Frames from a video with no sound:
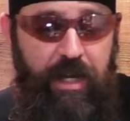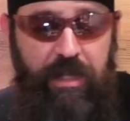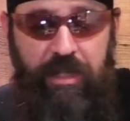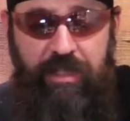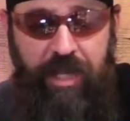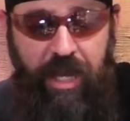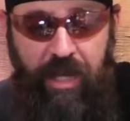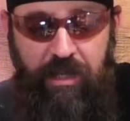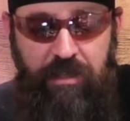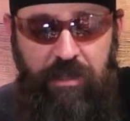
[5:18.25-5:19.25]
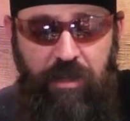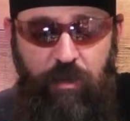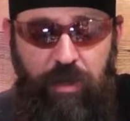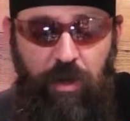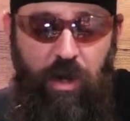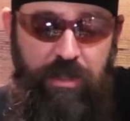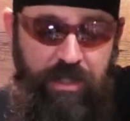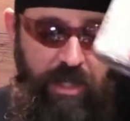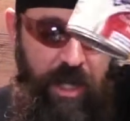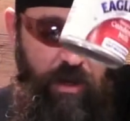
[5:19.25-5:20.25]
I get these cans when they're on
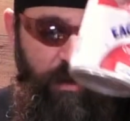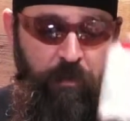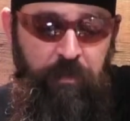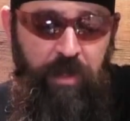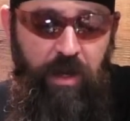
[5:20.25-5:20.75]
sale,